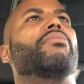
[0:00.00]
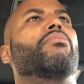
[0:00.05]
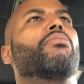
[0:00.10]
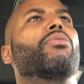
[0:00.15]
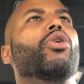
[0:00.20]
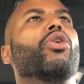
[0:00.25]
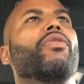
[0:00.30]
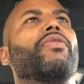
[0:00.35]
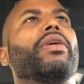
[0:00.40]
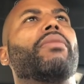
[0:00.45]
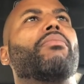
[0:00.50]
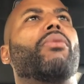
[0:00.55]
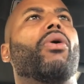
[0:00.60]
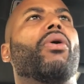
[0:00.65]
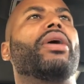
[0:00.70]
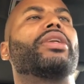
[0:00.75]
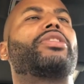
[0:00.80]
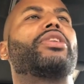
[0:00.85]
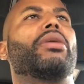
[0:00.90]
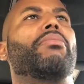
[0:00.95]
moving
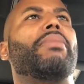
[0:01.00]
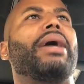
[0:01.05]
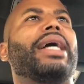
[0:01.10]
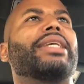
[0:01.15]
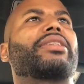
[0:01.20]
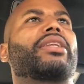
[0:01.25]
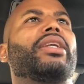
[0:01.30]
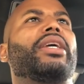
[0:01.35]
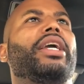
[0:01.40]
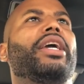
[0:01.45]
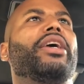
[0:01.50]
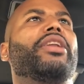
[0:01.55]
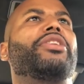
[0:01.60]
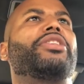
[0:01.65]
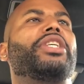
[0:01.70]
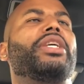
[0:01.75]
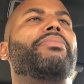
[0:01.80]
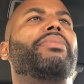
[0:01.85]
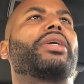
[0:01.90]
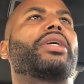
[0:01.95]
more into a masculine
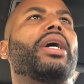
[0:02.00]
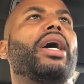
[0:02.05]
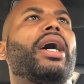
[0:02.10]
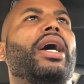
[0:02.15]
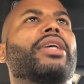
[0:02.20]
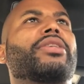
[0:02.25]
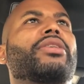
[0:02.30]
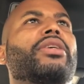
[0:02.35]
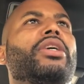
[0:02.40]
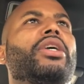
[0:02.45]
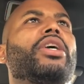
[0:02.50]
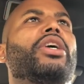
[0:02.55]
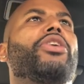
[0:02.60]
energy because